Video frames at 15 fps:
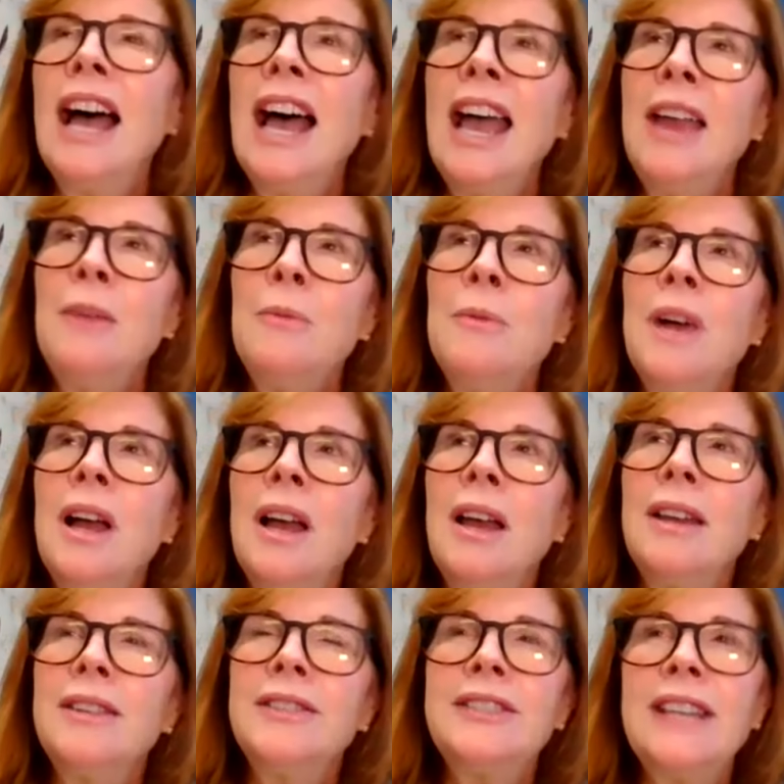I
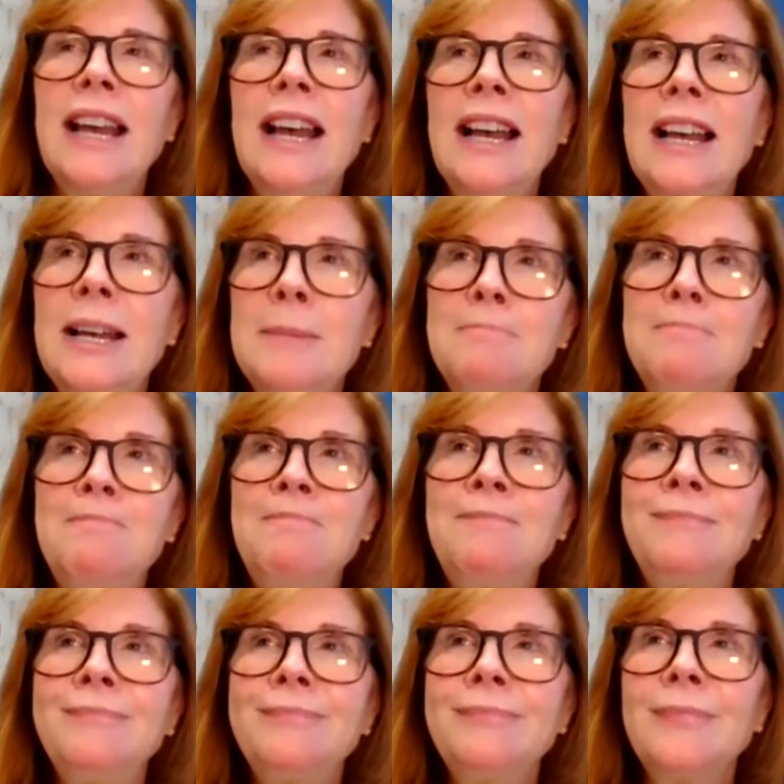was um,
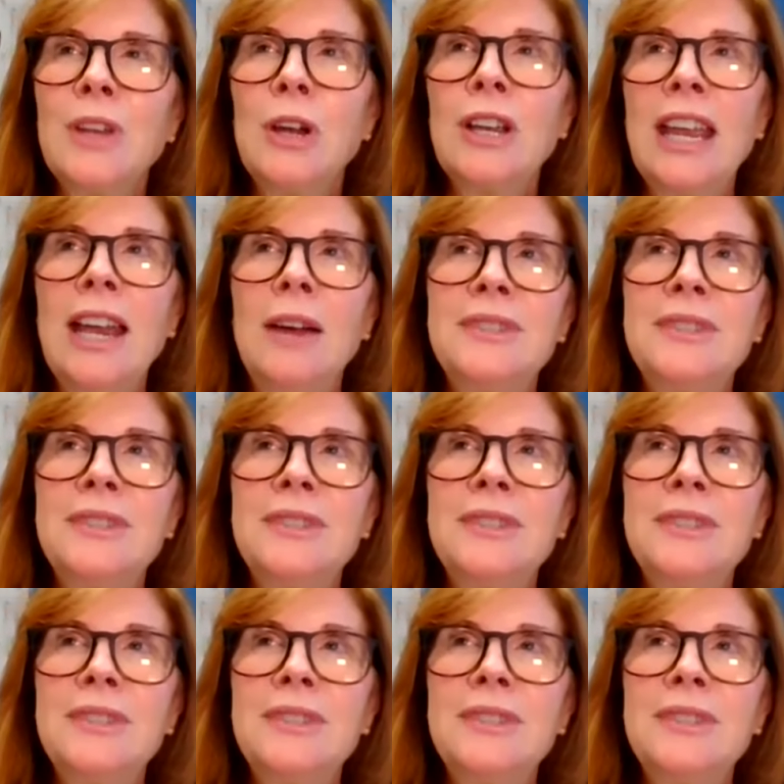okay.